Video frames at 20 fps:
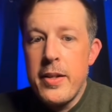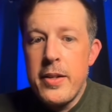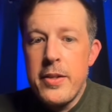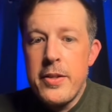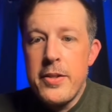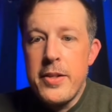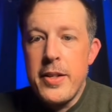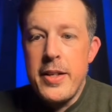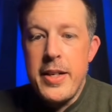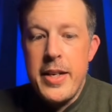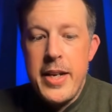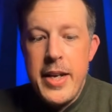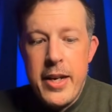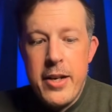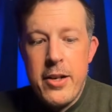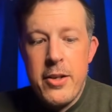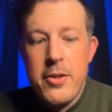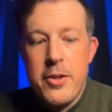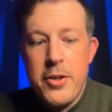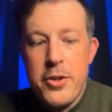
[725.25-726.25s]
So
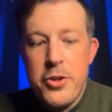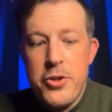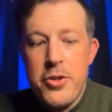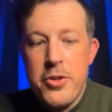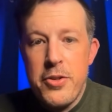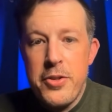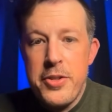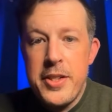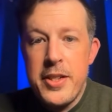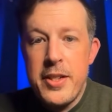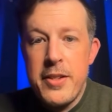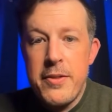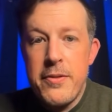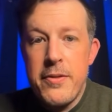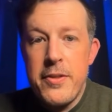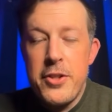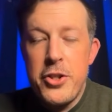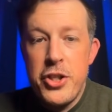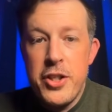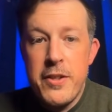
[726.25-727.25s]
now Control
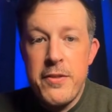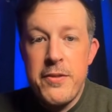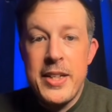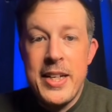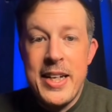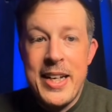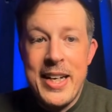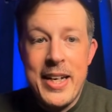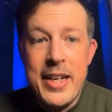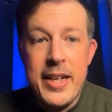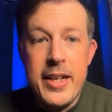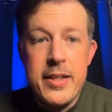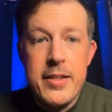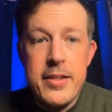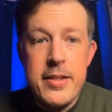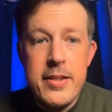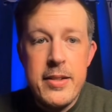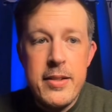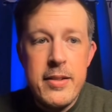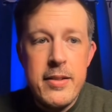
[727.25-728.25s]
Shift
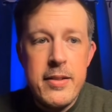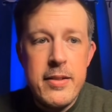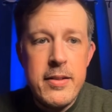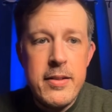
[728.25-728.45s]
S,